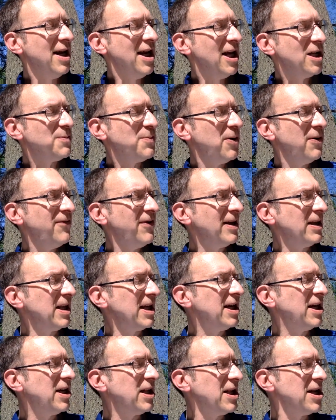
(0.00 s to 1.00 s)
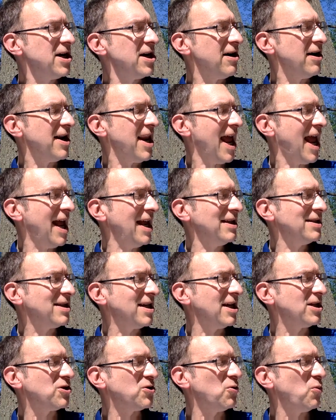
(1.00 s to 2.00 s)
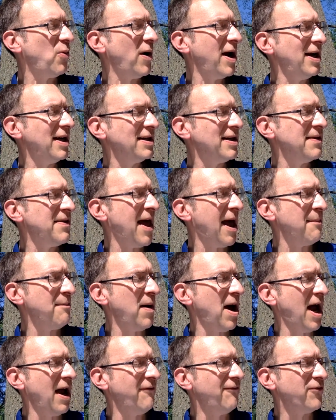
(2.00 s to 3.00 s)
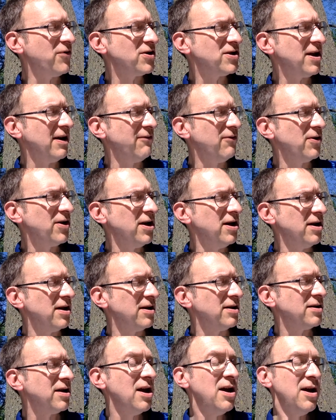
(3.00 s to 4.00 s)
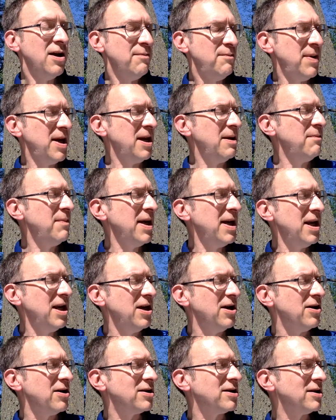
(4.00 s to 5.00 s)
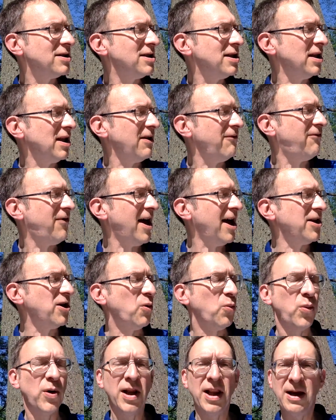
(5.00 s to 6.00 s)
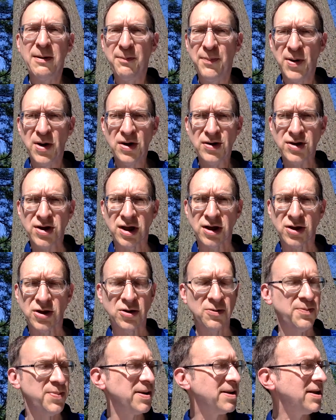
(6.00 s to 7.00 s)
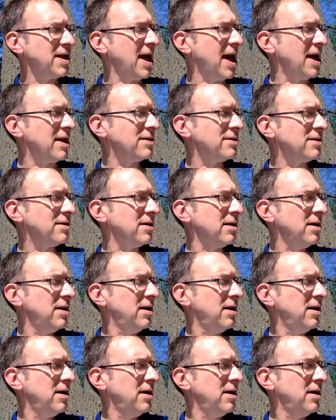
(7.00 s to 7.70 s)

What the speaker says: "It's perfectly clear an ancestor waited in that mine for several years, many, many years, until he found a willing person to possess."